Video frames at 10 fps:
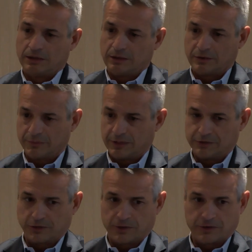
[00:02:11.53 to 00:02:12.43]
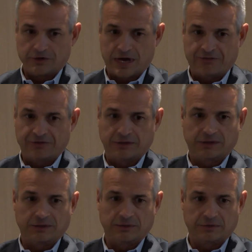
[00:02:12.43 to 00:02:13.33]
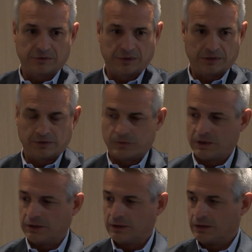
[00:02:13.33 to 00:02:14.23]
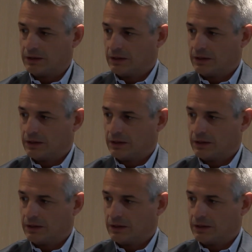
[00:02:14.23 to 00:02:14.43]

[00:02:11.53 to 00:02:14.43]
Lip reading: a little bit slower traffic and going into winter.